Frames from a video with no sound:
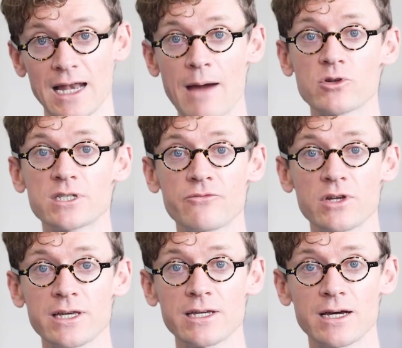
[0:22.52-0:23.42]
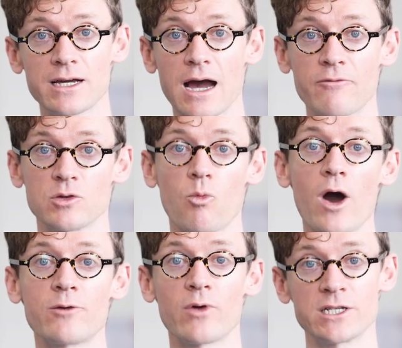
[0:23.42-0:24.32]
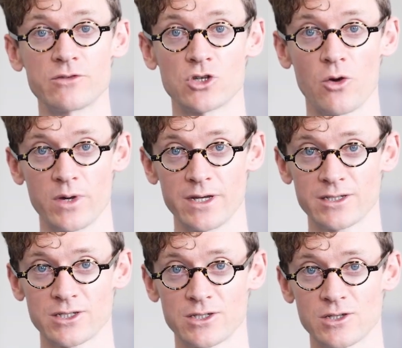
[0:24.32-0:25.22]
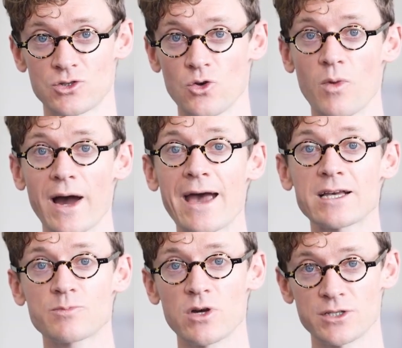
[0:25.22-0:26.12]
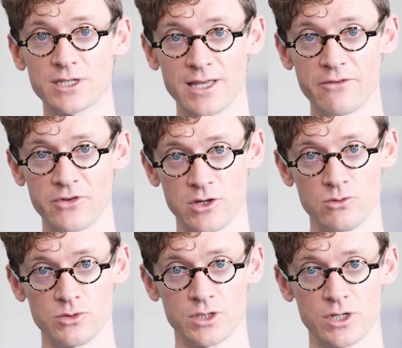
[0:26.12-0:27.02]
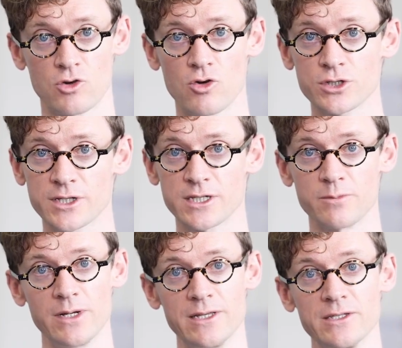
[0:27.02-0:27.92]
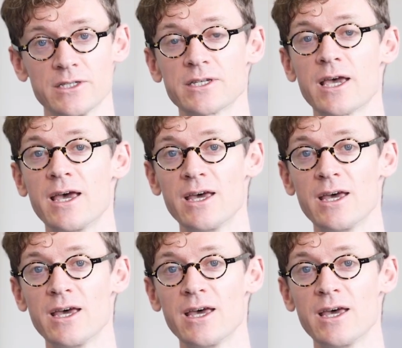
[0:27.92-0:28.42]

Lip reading: collaboratively and covers a wide range of topics taught by experts in their fields across disciplines,